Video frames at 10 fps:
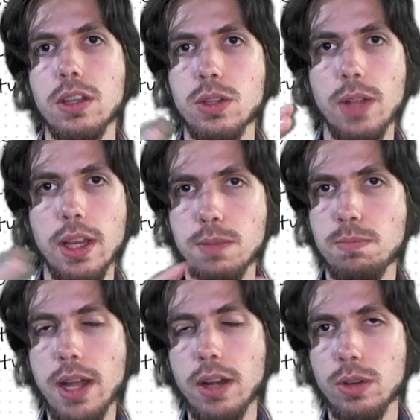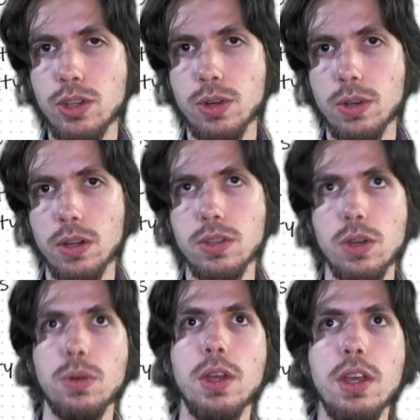So like some microcontrollers.
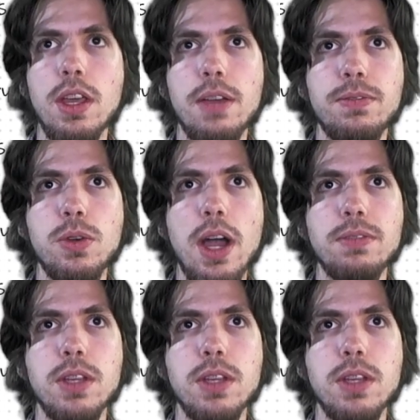So if you have